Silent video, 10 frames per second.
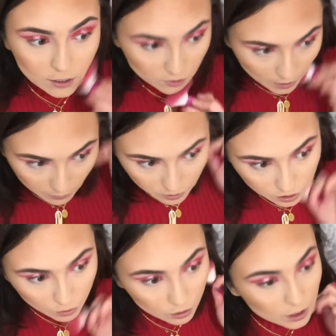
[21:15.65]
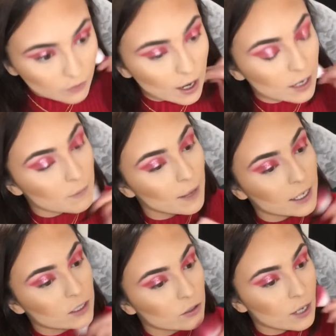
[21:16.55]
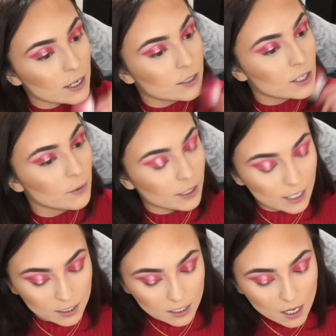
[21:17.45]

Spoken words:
So I would totally recommend you guys doing this